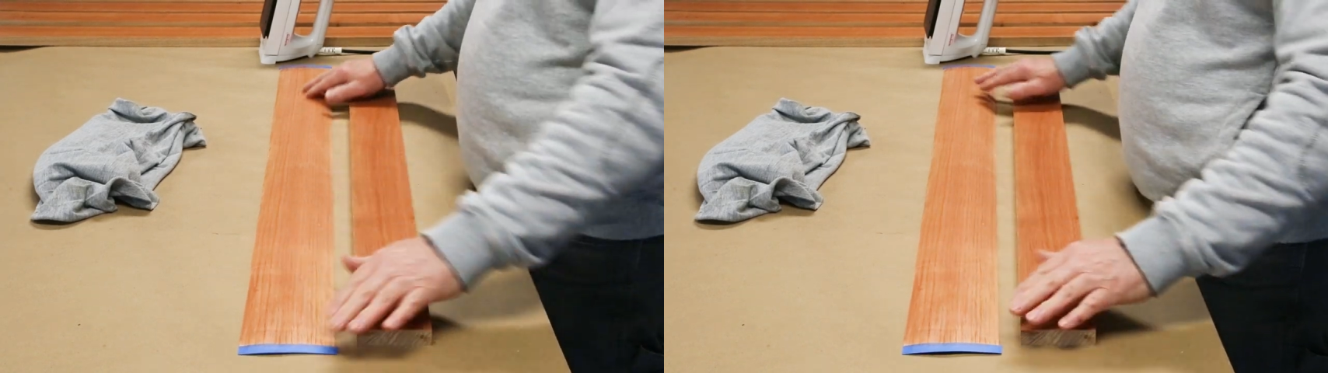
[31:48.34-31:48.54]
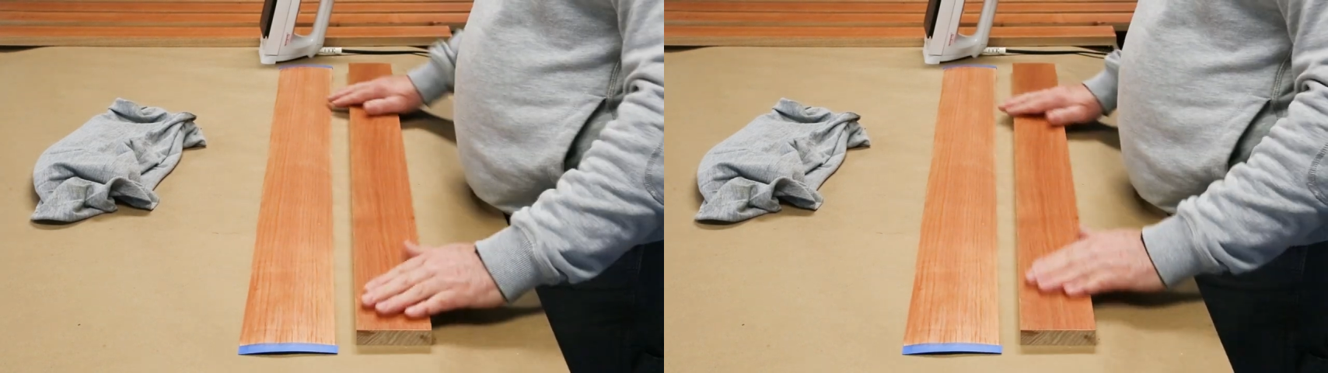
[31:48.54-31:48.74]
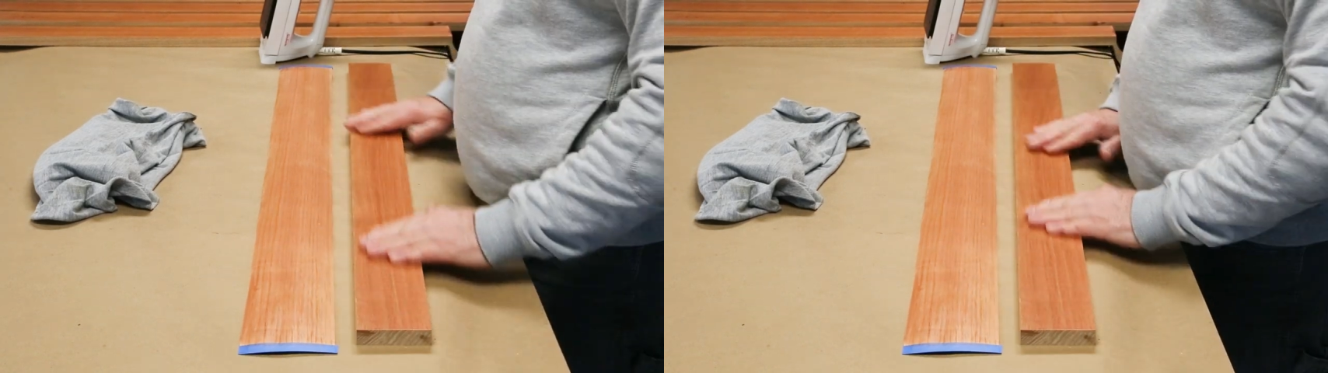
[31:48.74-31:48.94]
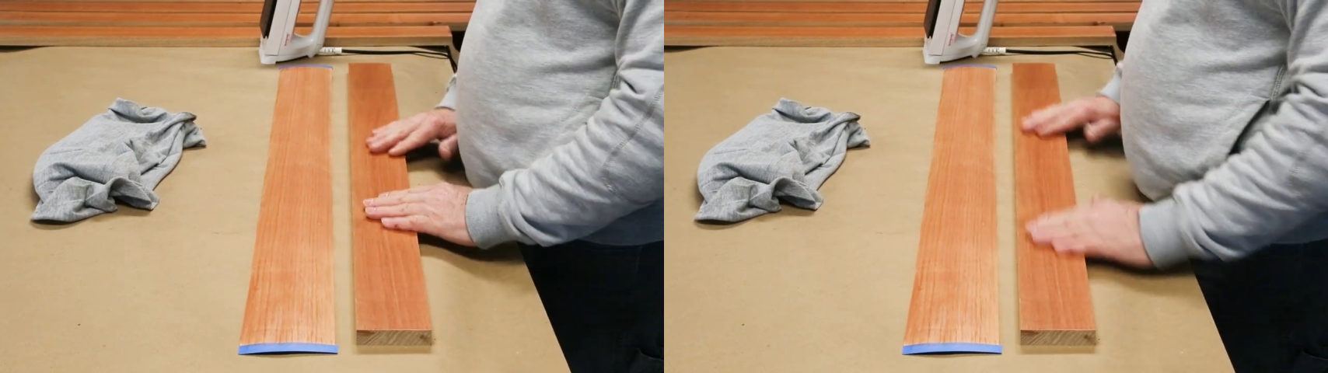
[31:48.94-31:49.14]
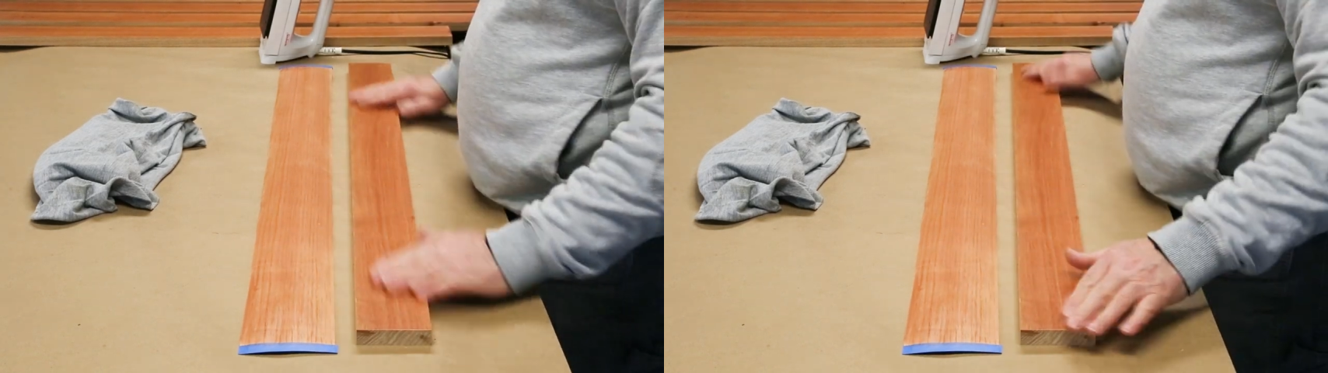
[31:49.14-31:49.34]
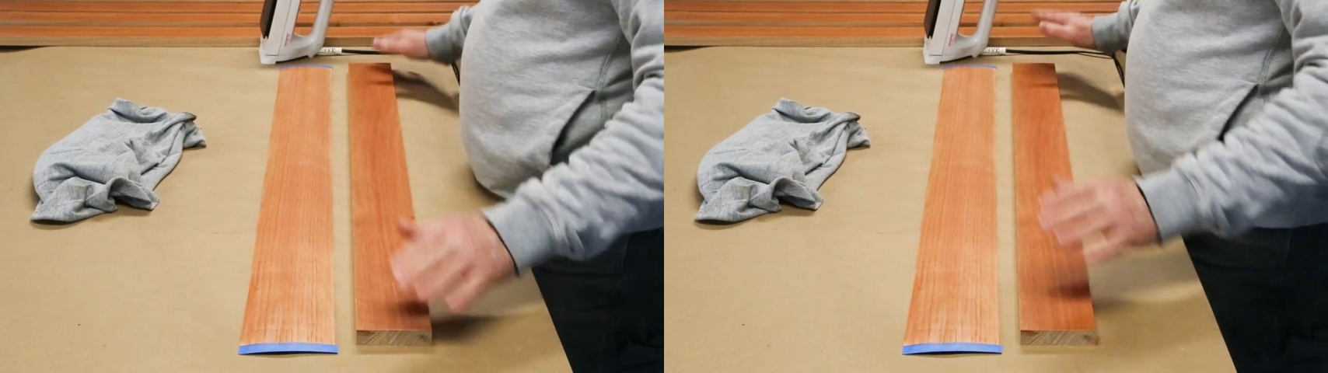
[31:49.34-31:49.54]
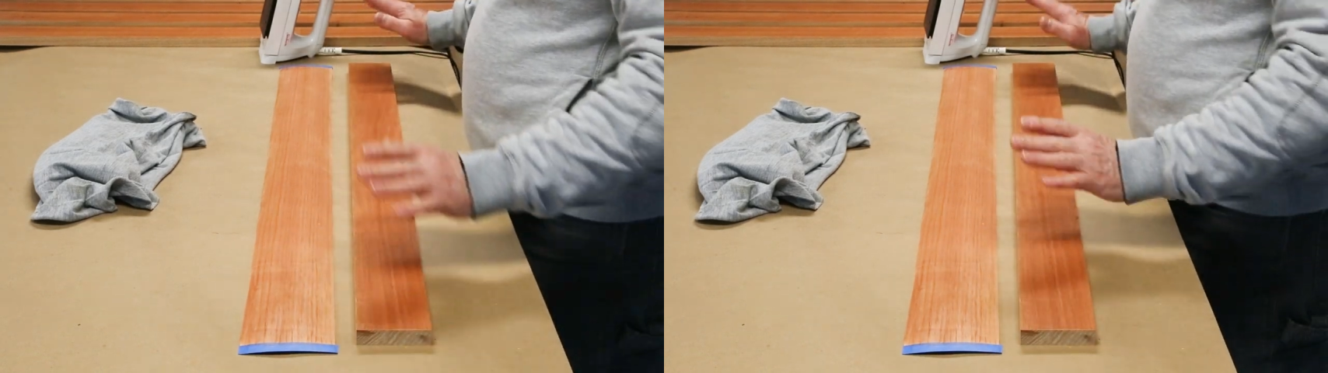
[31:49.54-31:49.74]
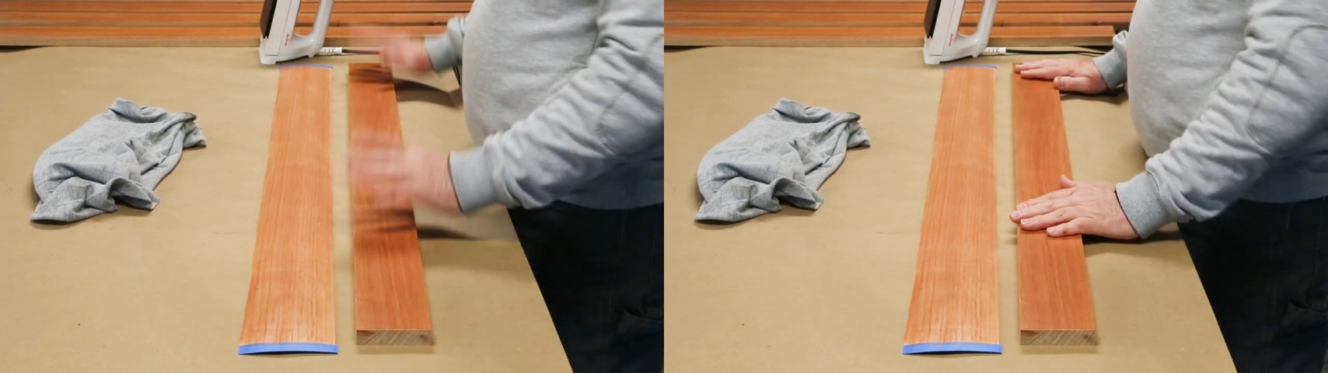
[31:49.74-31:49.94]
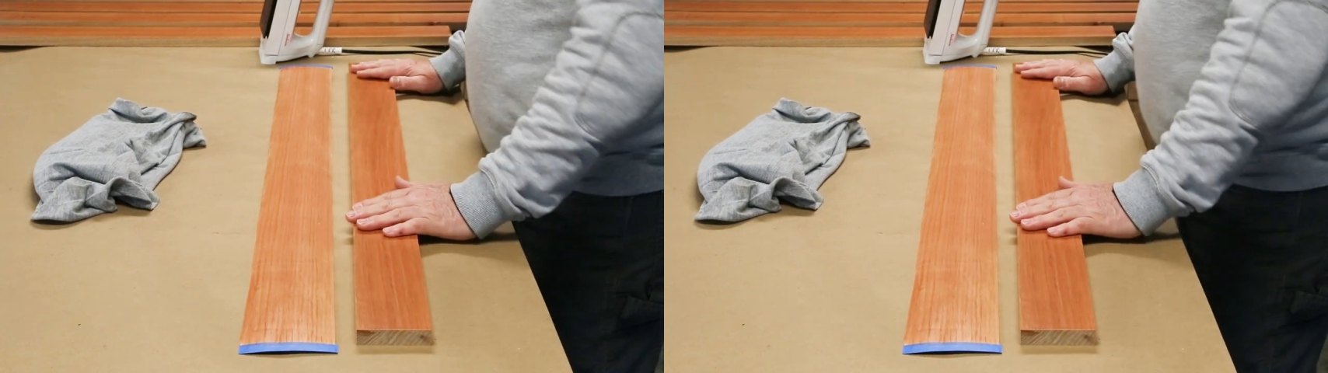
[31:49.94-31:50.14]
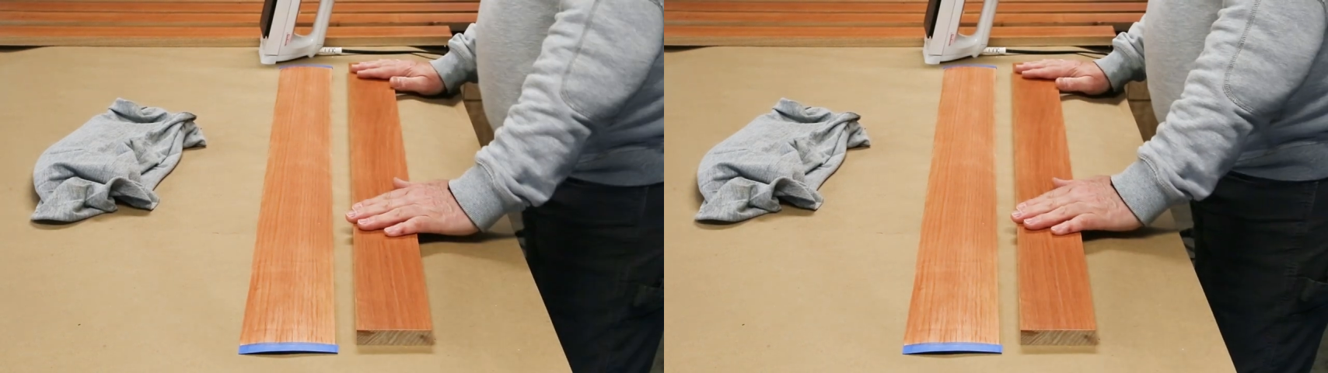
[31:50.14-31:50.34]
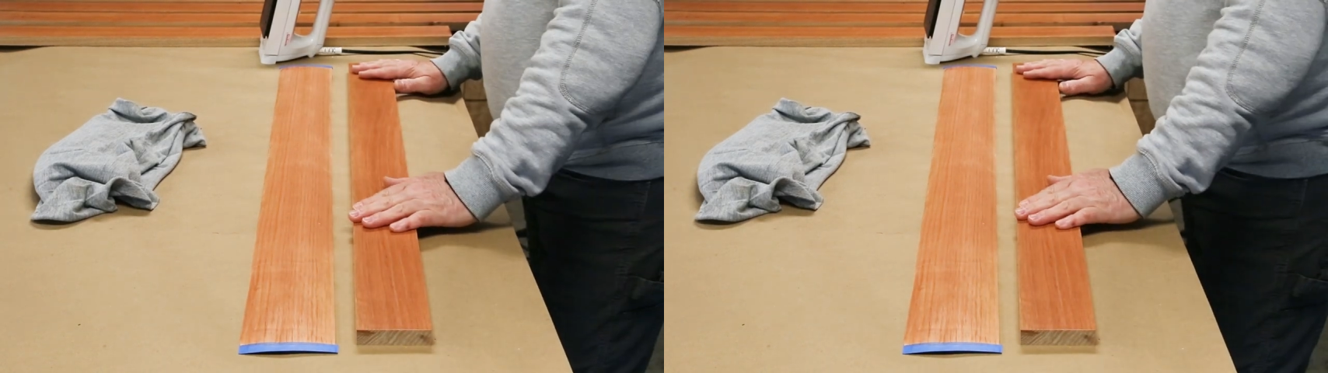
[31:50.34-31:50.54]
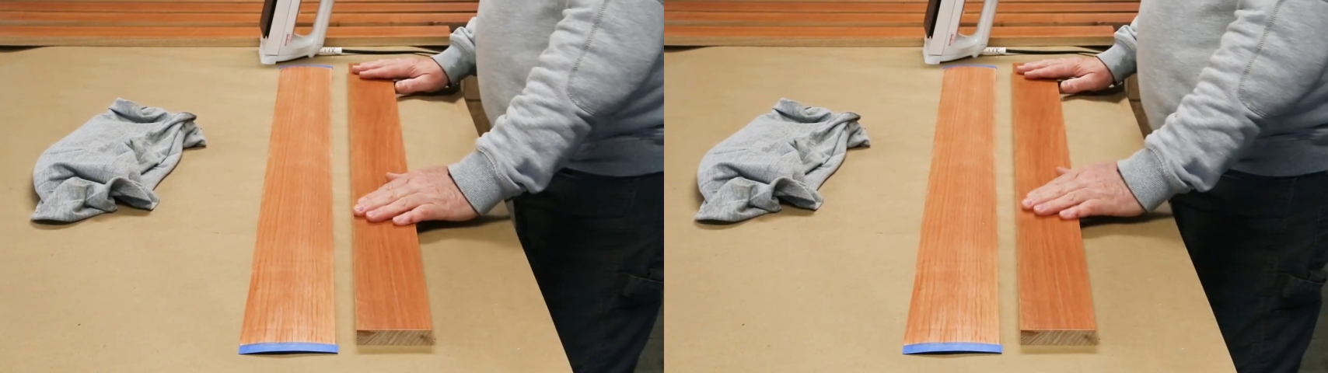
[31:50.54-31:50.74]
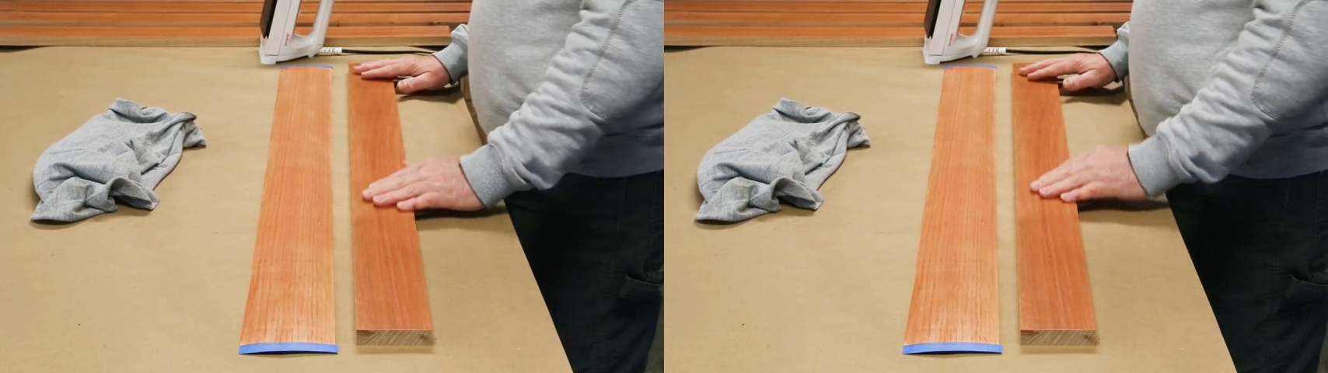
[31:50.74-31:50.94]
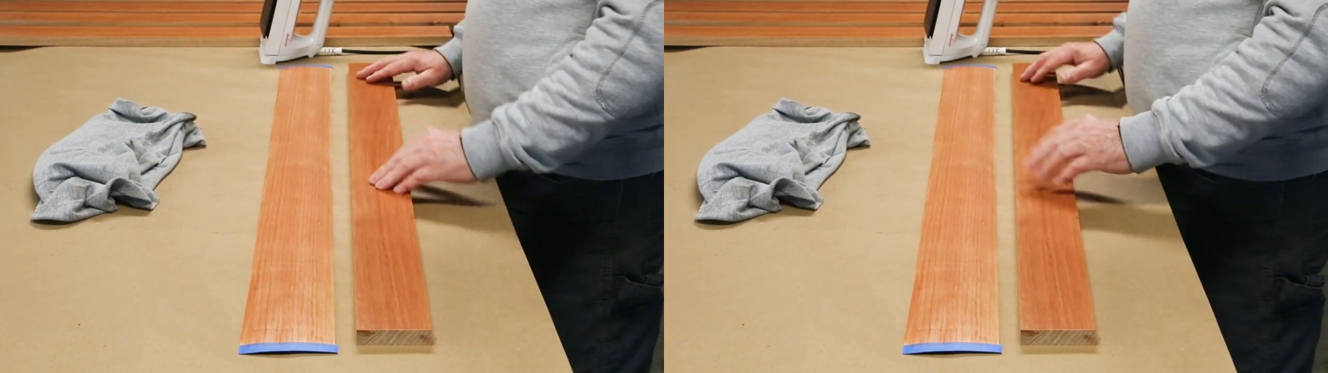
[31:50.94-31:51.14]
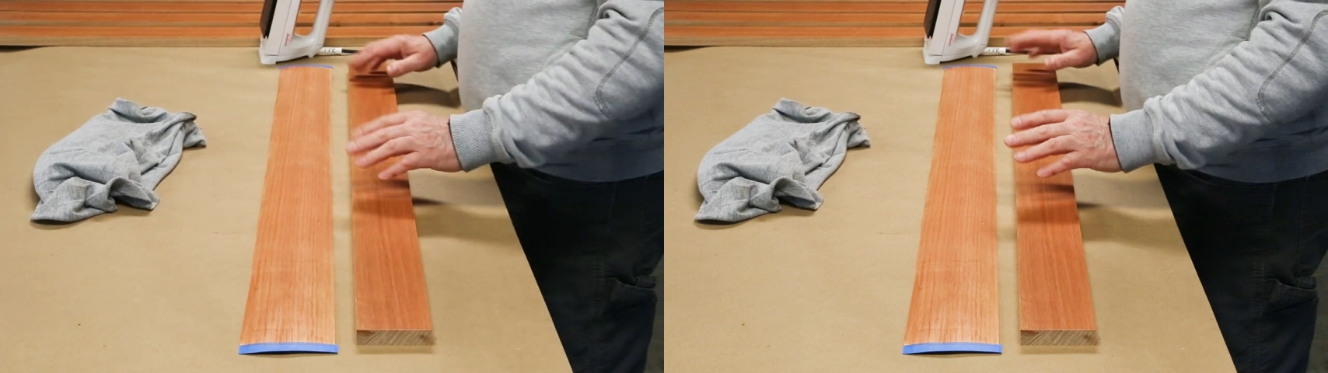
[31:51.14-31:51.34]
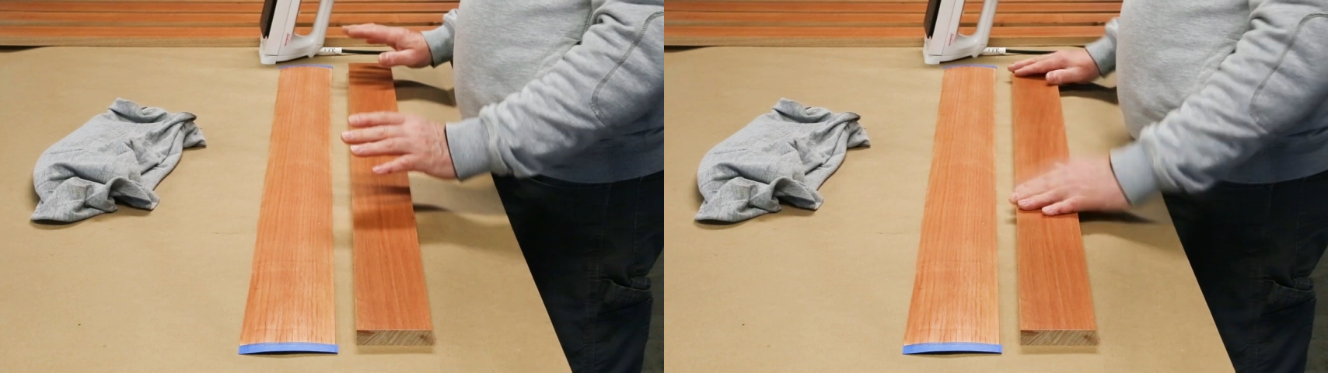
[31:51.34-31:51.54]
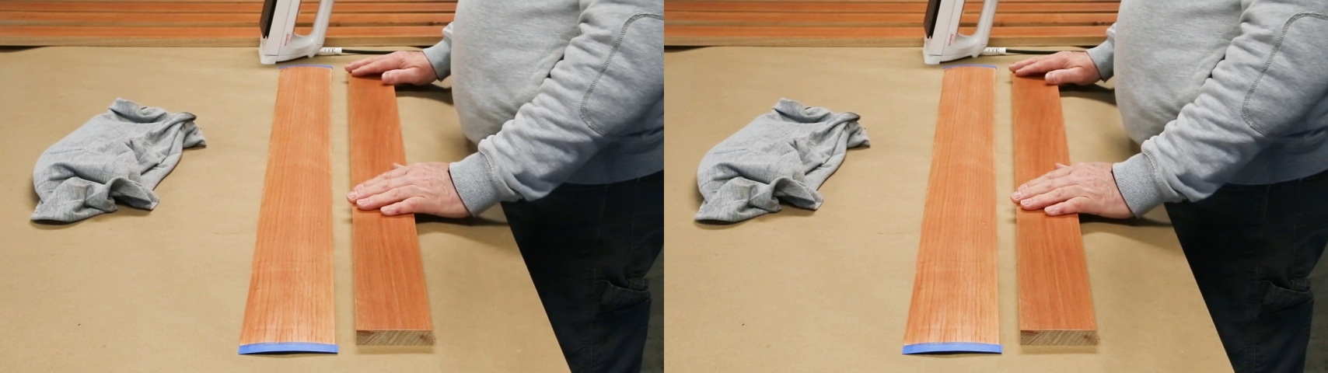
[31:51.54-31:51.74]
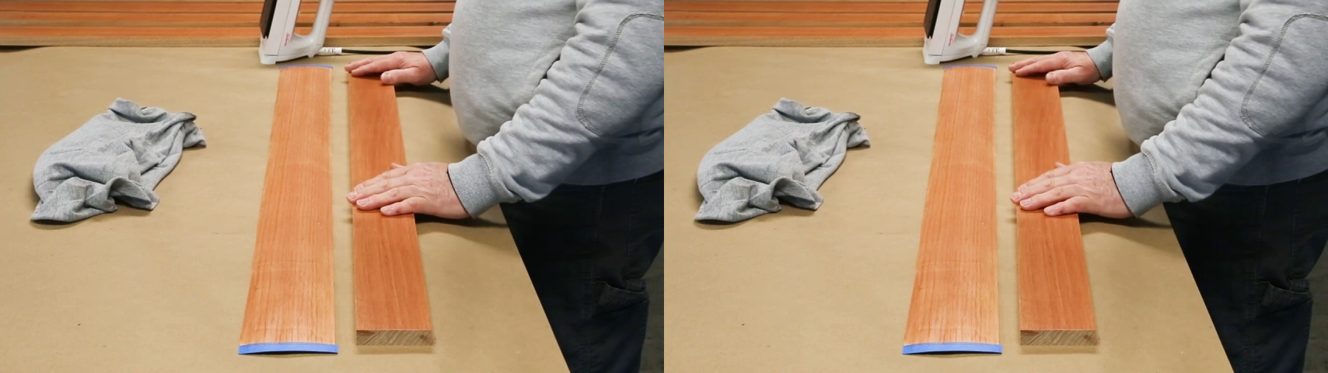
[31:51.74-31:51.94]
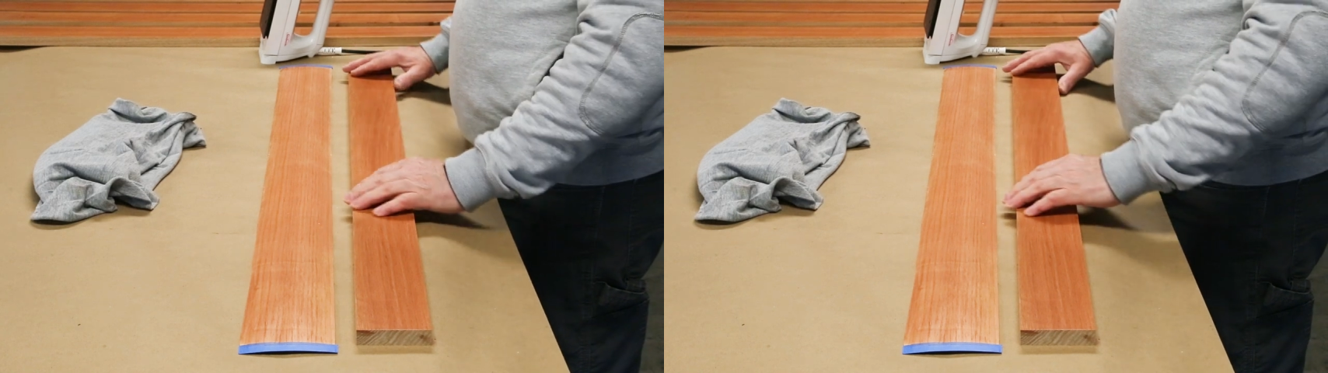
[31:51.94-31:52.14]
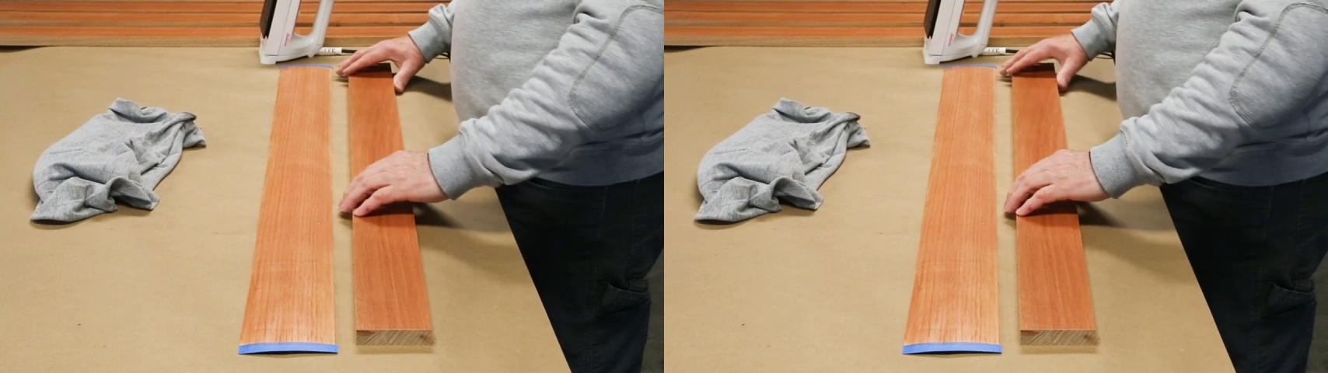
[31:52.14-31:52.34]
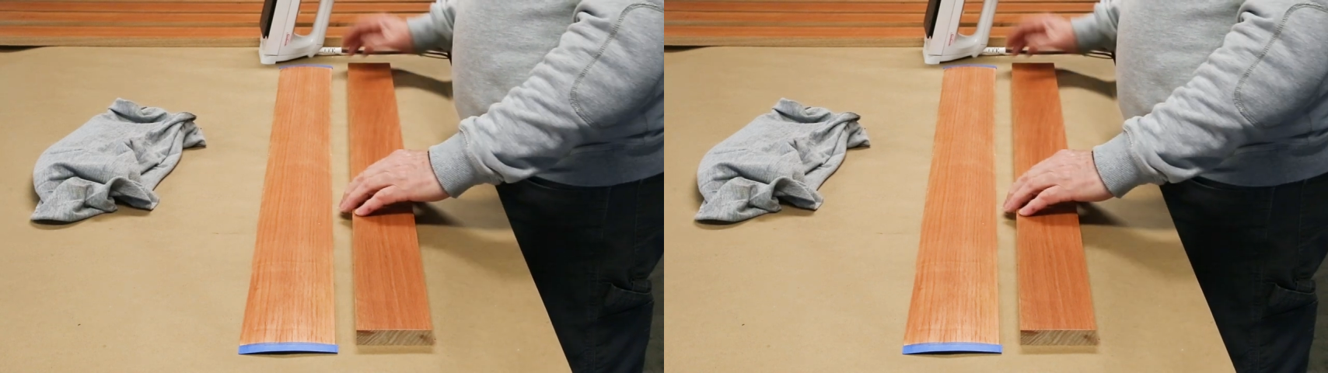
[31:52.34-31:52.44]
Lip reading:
(no speaker visible)